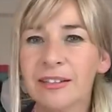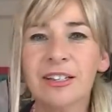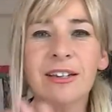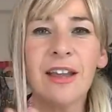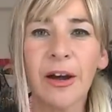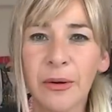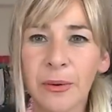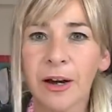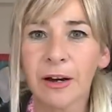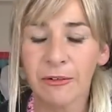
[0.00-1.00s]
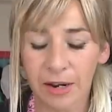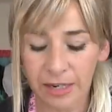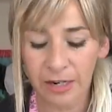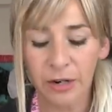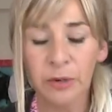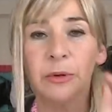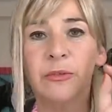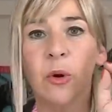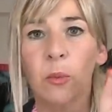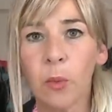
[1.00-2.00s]
There's no hurry. We've
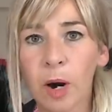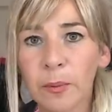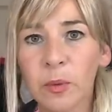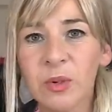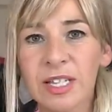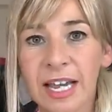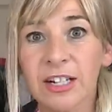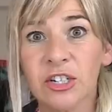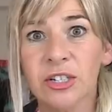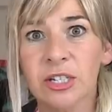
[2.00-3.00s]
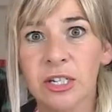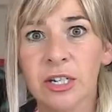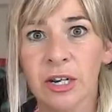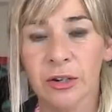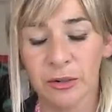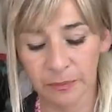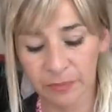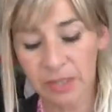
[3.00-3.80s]
got one more section to do.